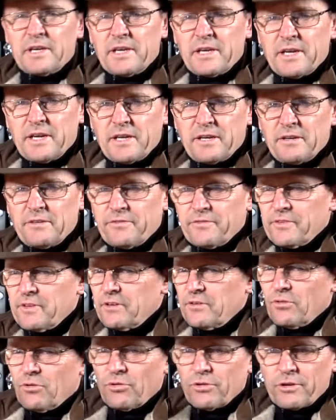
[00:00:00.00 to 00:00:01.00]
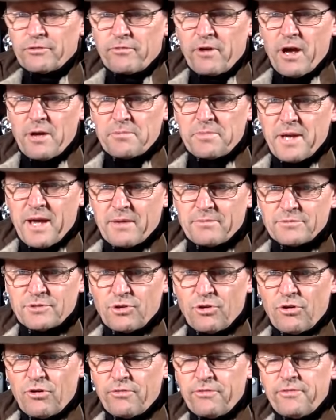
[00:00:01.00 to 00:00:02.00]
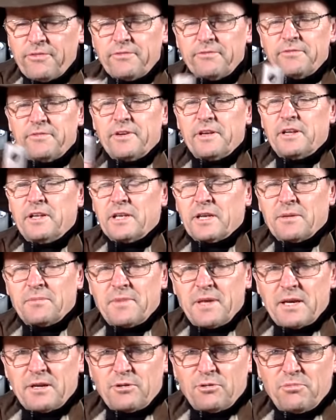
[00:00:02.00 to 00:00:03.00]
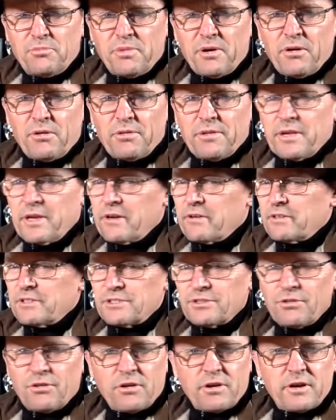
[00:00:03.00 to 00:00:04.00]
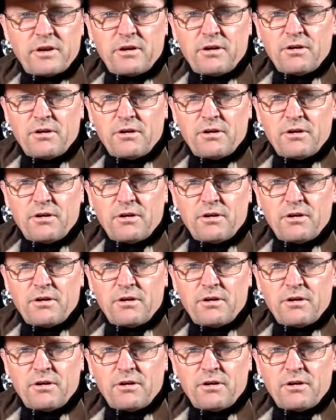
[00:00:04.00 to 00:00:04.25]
And if your all your rope comes off, fair income, that little bolt there is not going to